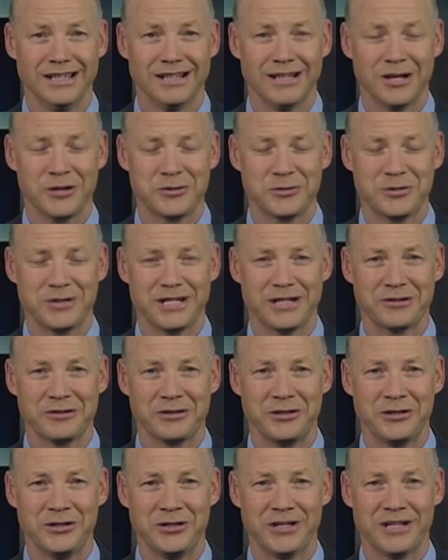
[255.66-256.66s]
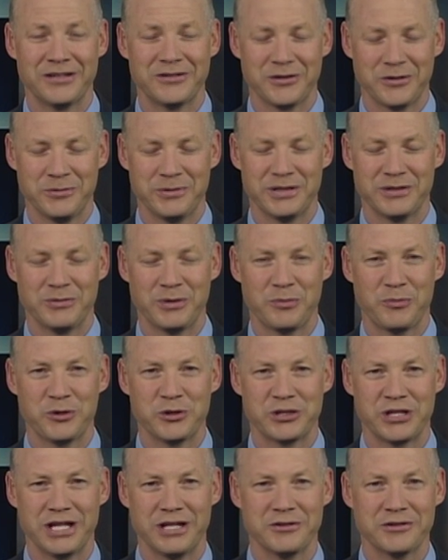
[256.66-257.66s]
Congressman Darren LaHood, as always, we
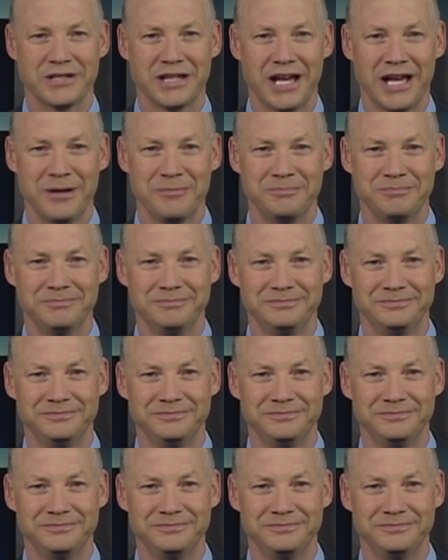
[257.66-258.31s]
appreciate your time.